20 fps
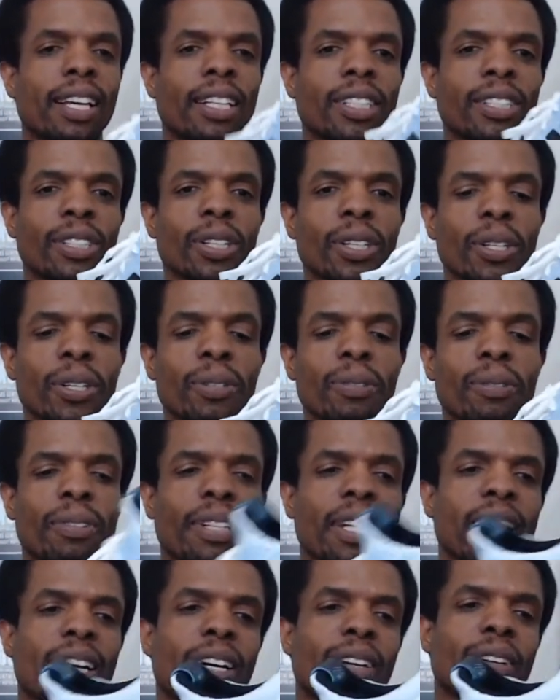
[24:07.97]
So
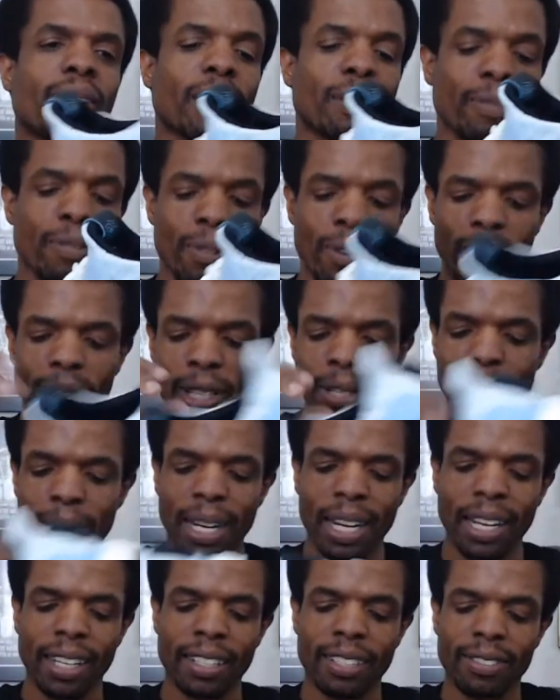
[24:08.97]
now I've worn them and
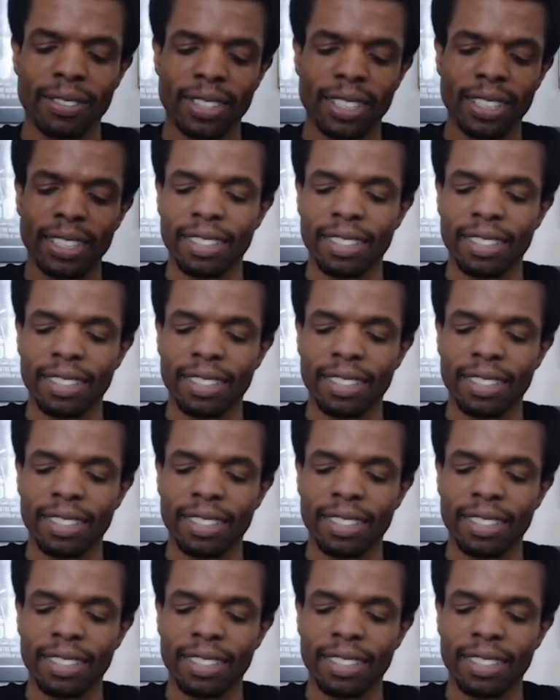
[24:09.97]
I can